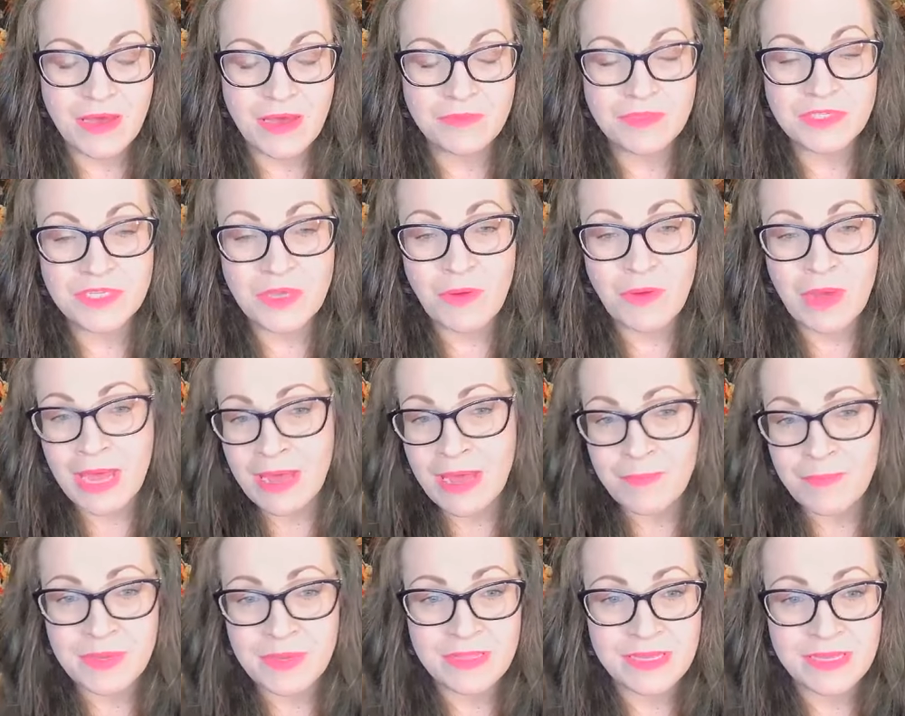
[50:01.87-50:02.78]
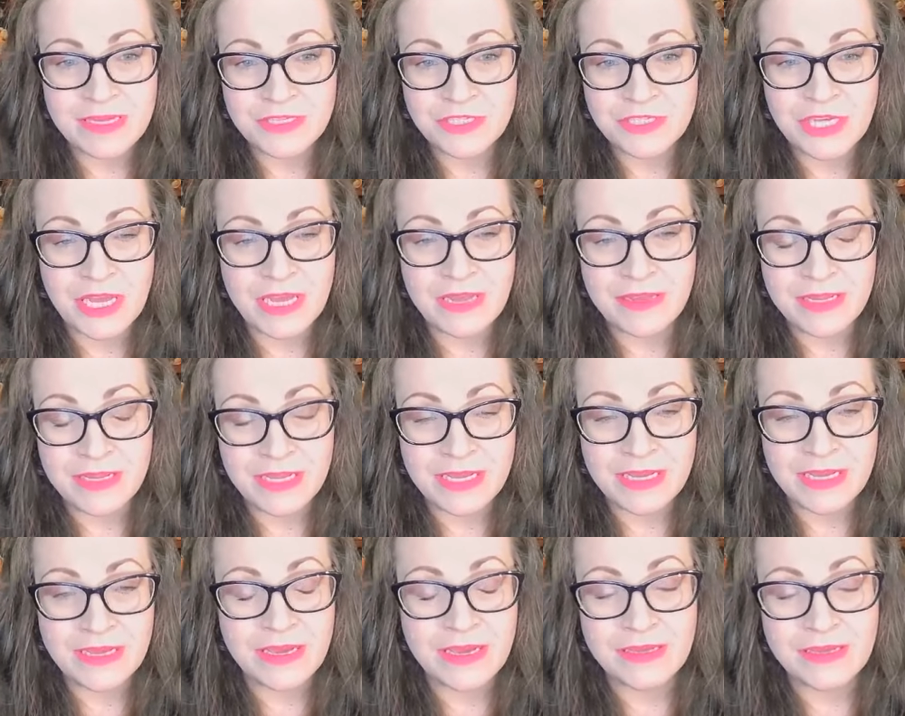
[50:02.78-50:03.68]
I'm so happy that
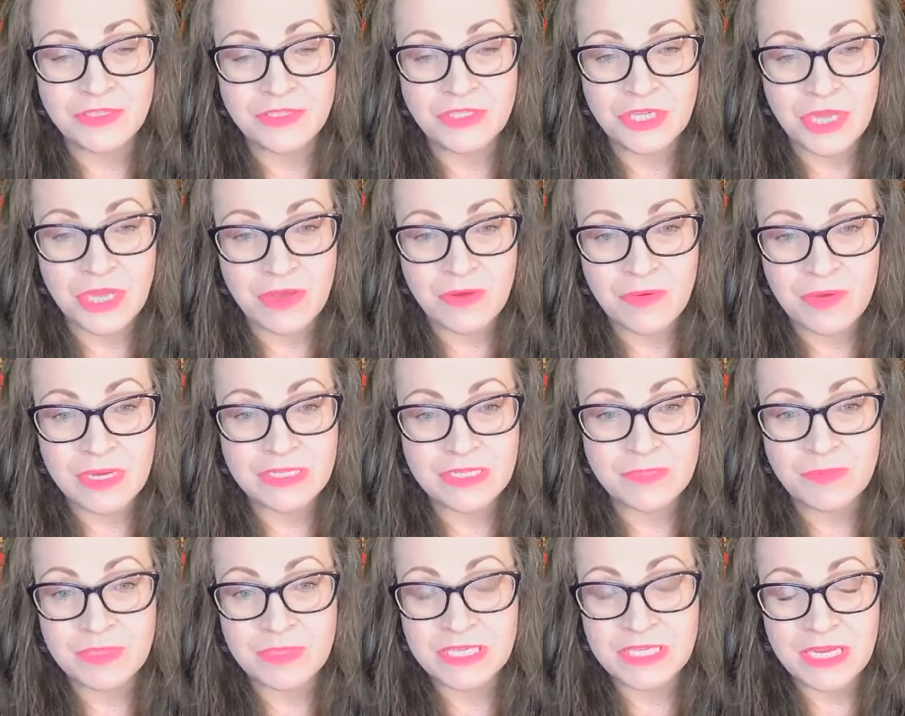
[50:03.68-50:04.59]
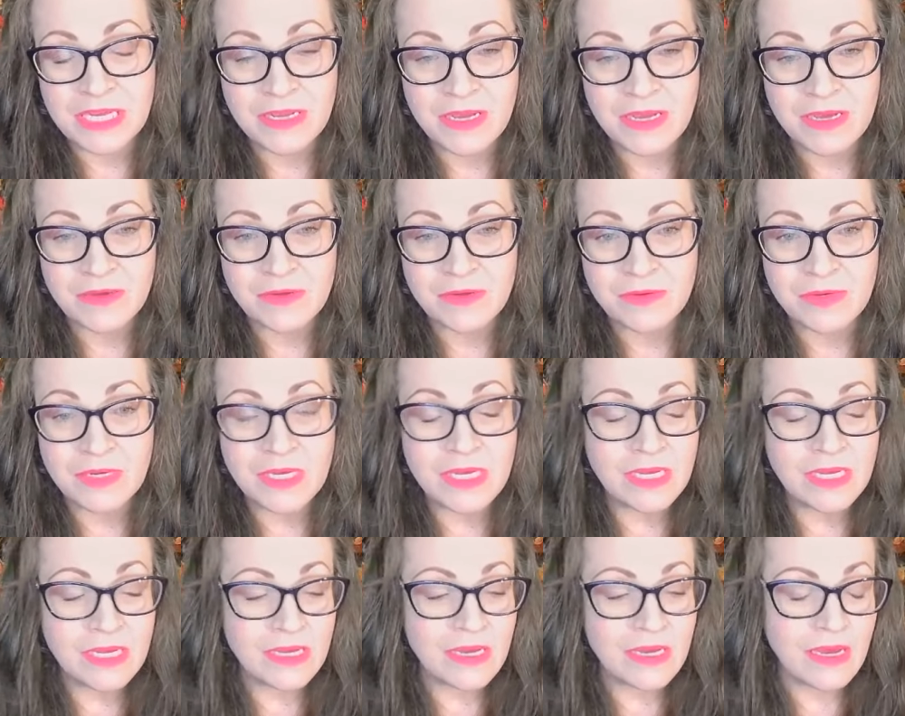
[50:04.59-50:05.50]
JD and Joe Esposito
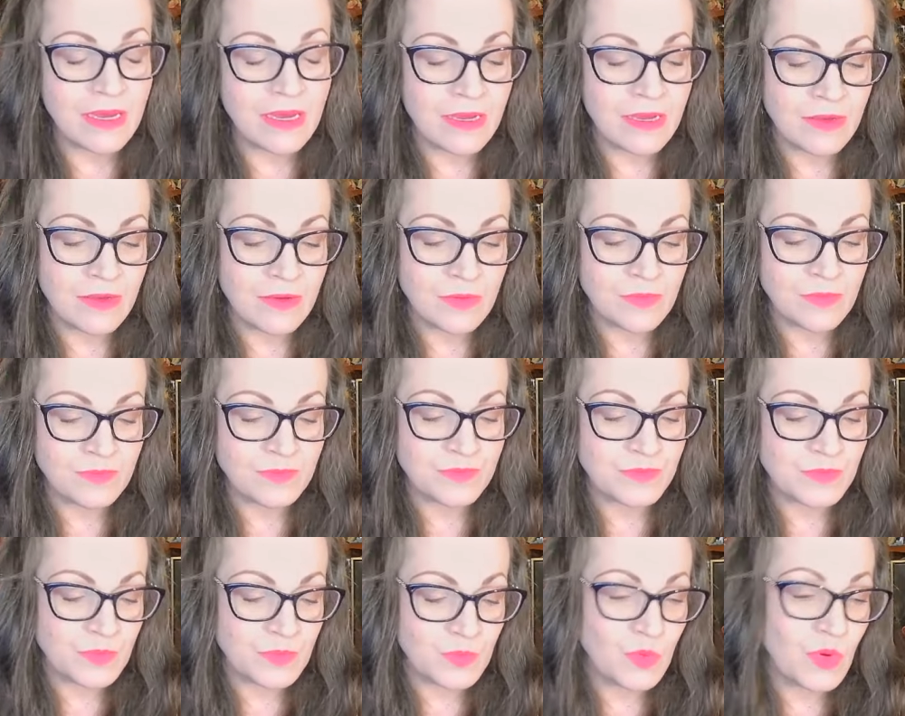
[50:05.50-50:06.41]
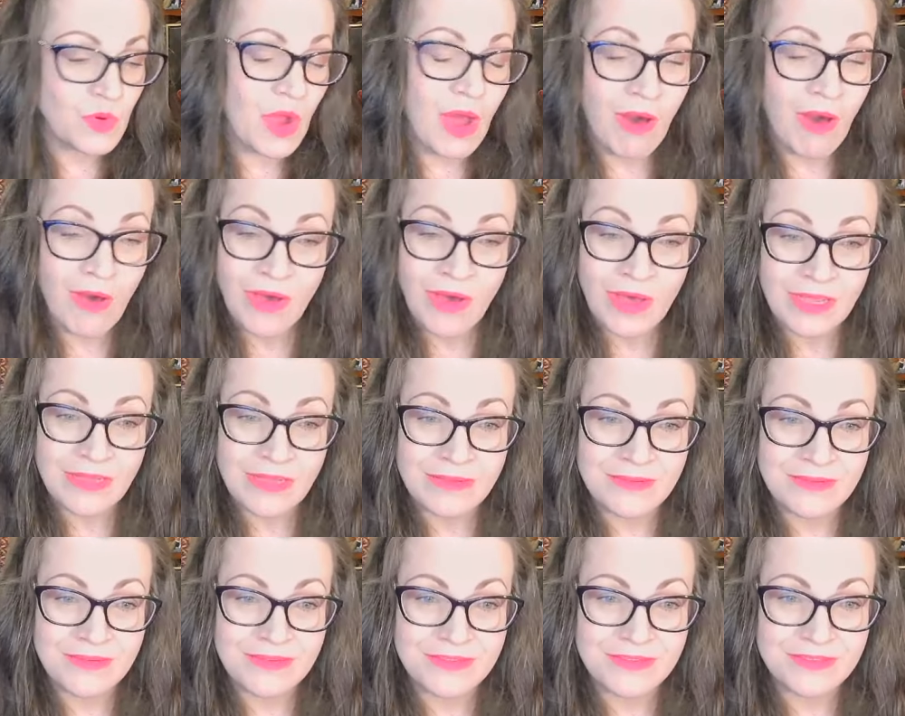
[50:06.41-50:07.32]
were
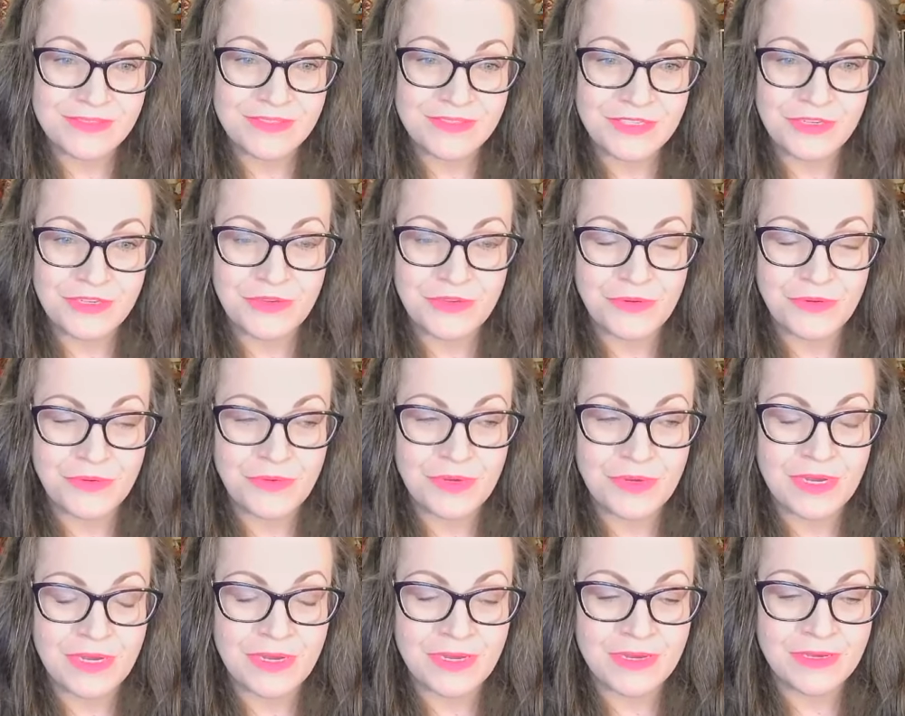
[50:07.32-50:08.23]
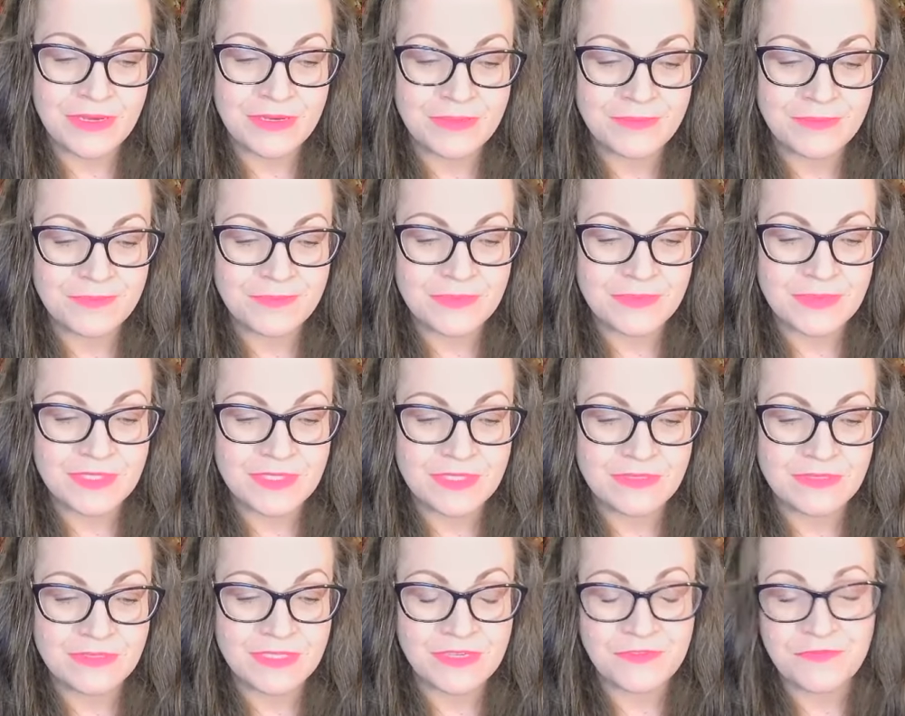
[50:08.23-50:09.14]
on to
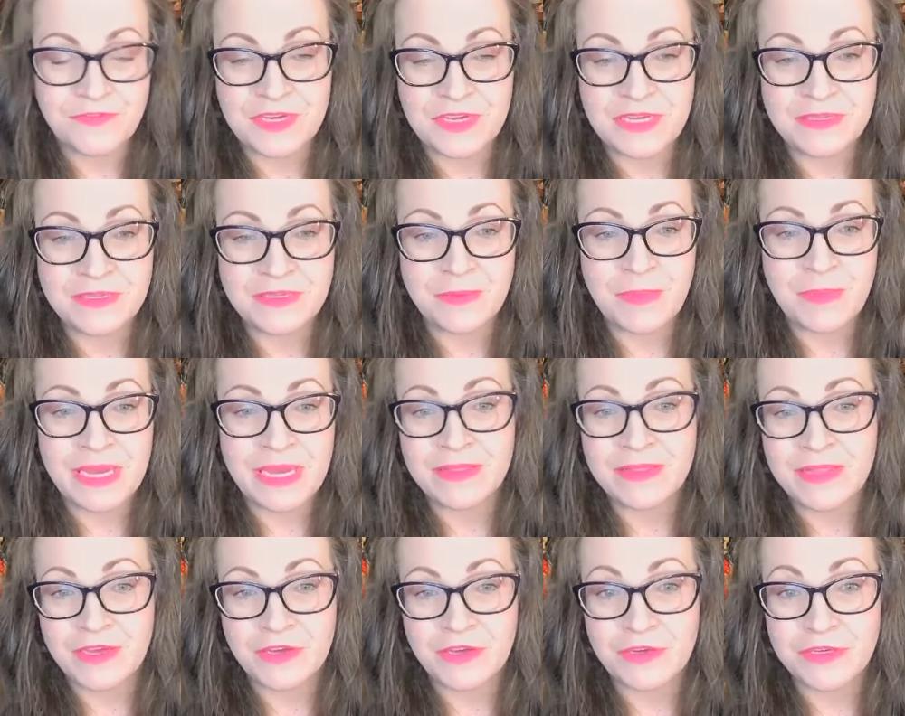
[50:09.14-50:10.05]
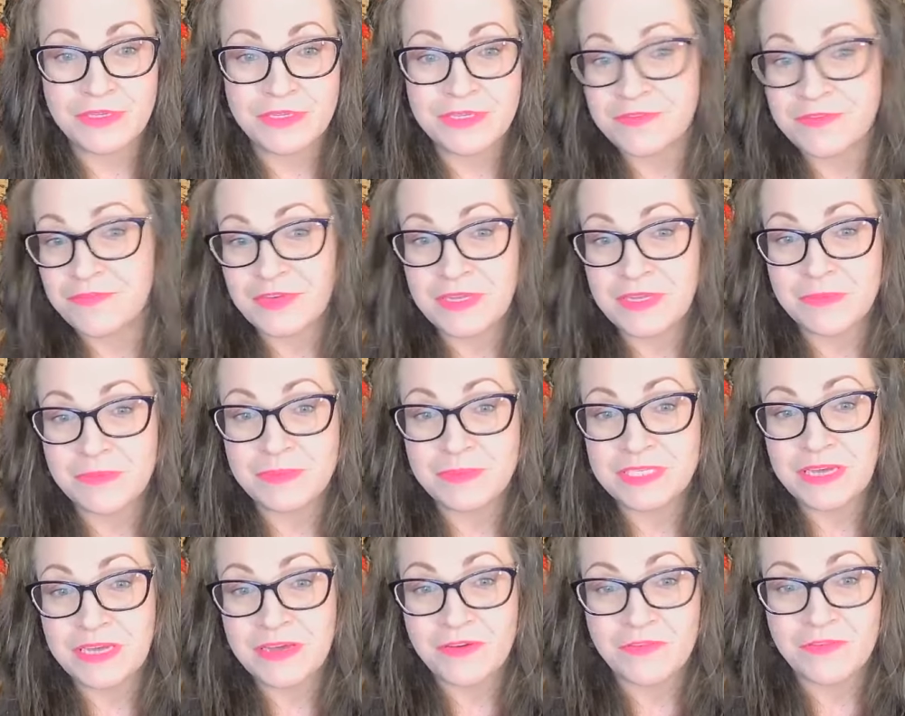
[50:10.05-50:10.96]
defend a man that couldn't defend
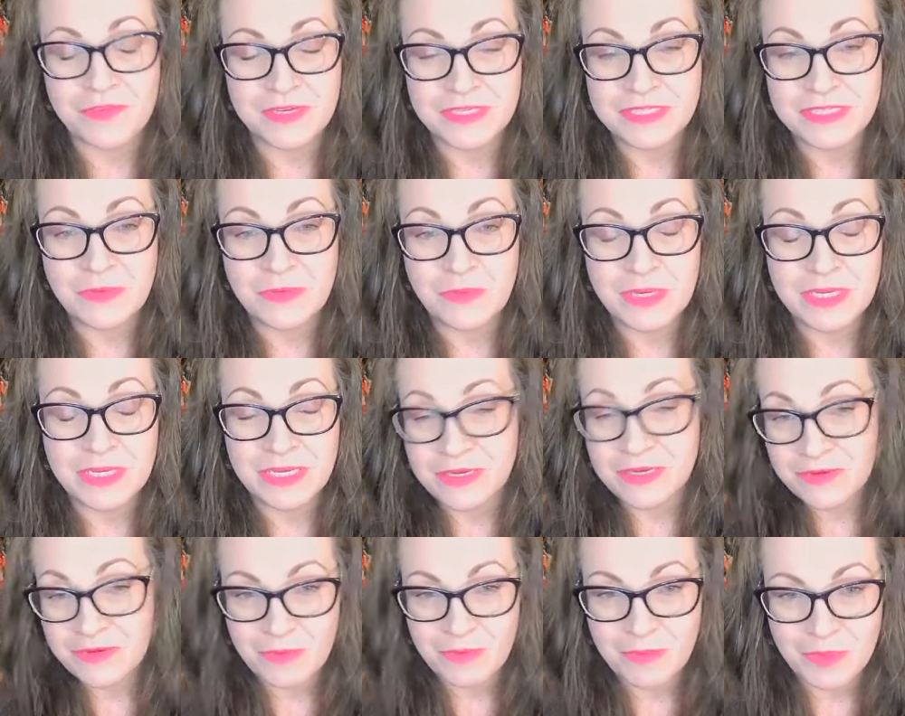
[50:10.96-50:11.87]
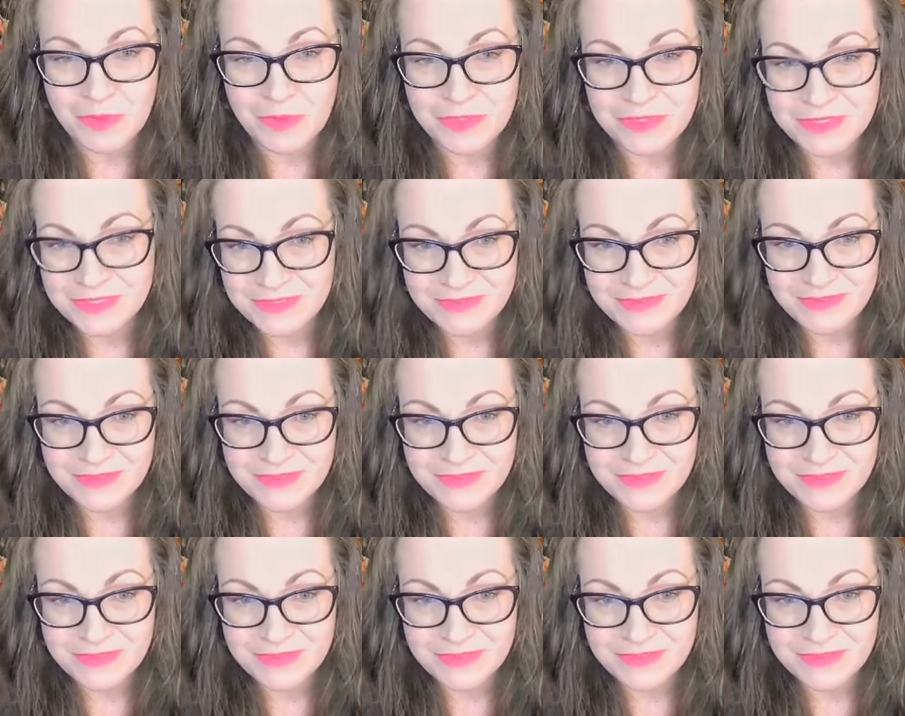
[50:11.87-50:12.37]
himself because he wasn't here no more.